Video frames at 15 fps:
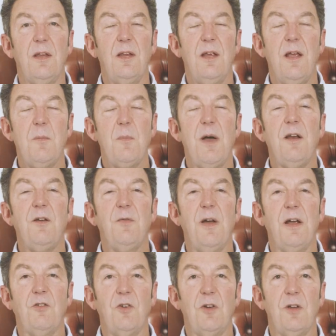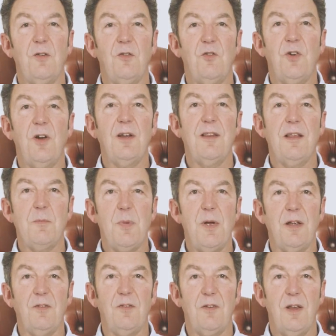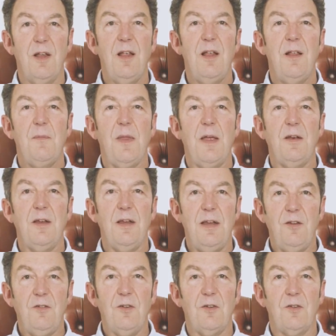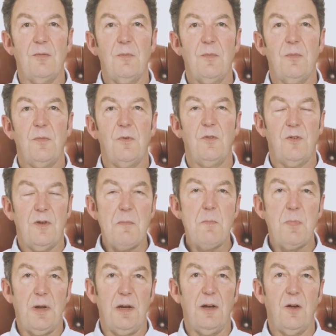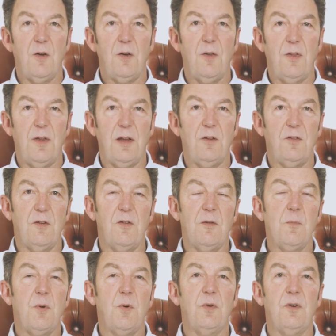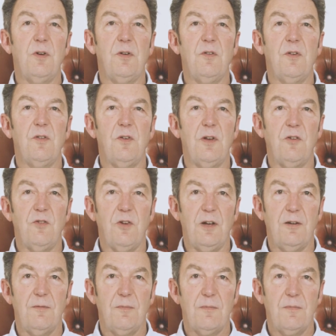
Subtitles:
the manufacturer has tried their best and isn't skimping on things as important as the stitching.